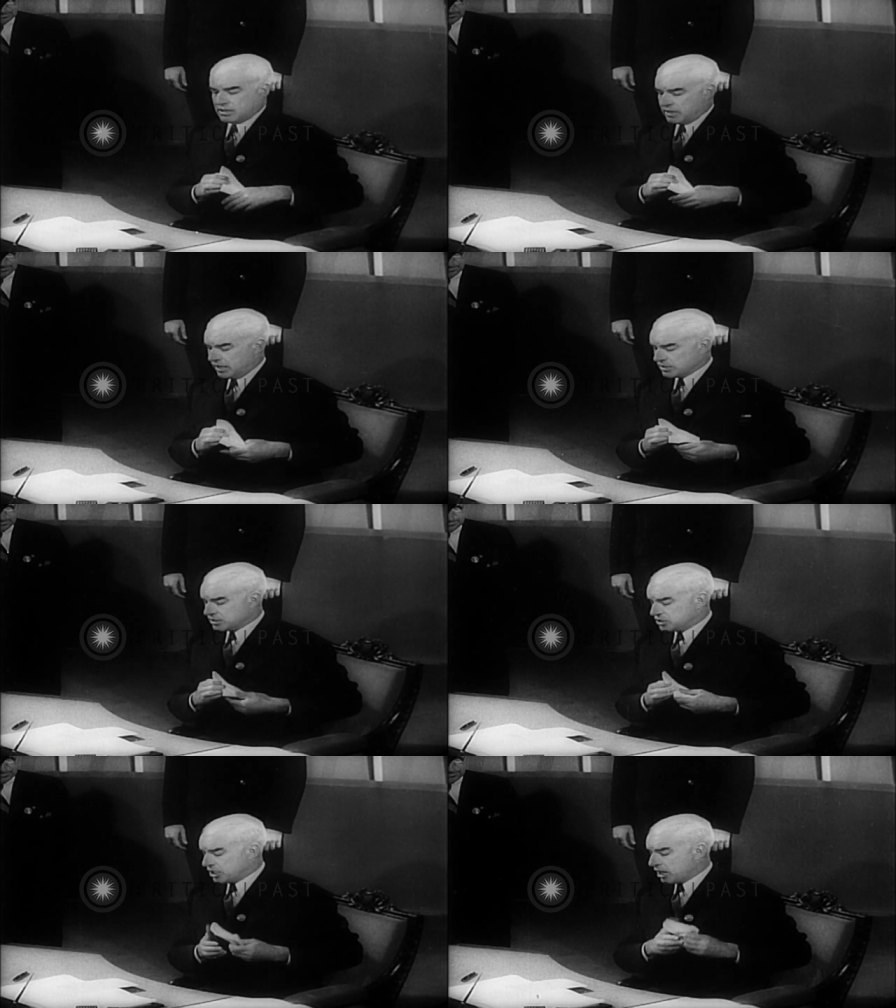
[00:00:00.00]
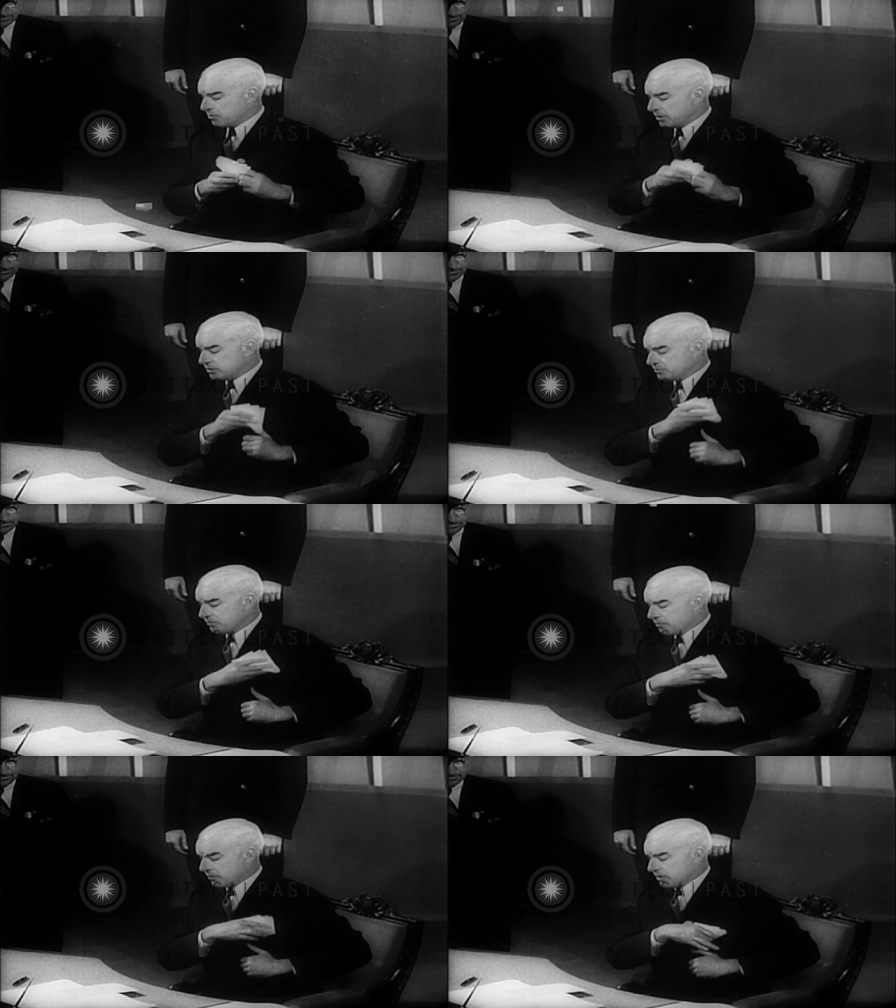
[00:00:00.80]
Ladies and gentlemen,
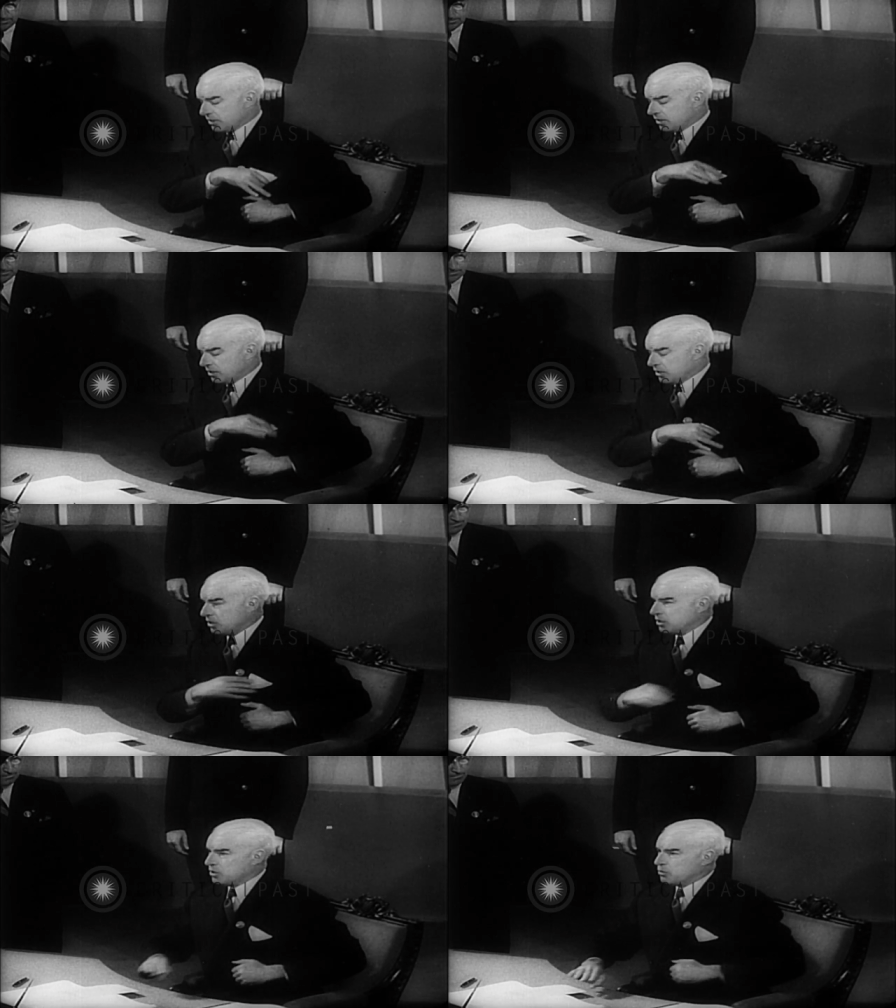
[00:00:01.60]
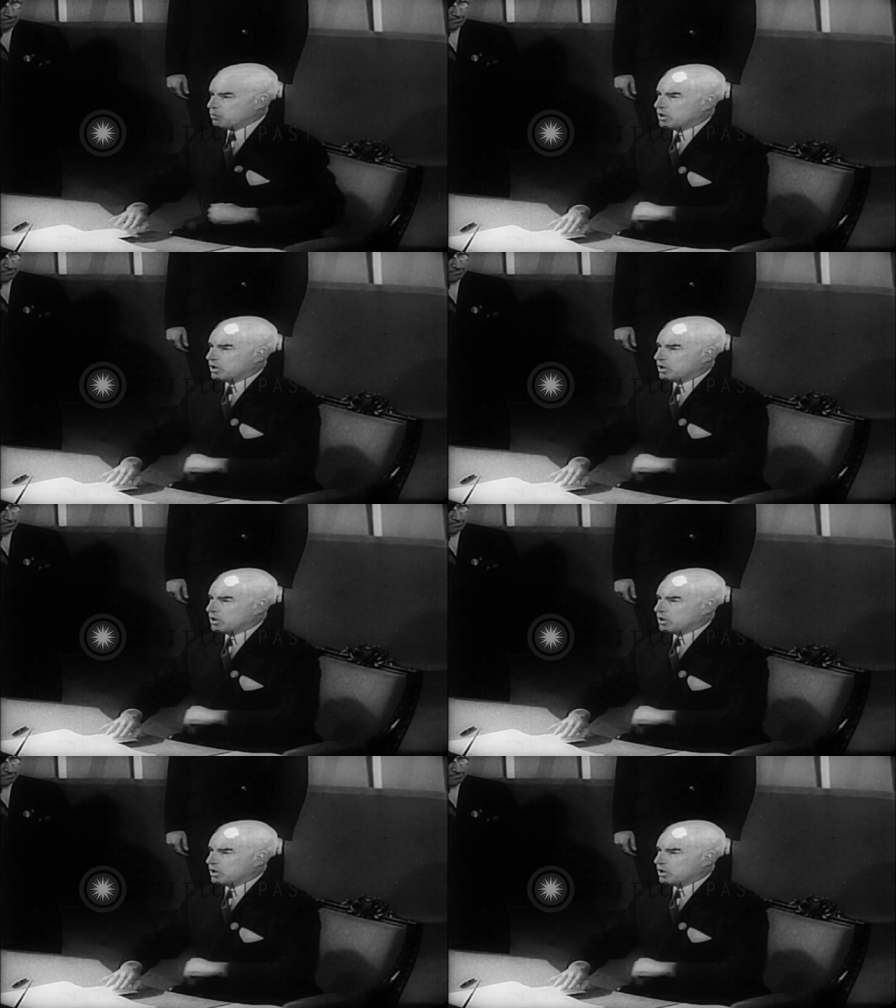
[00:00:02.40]
we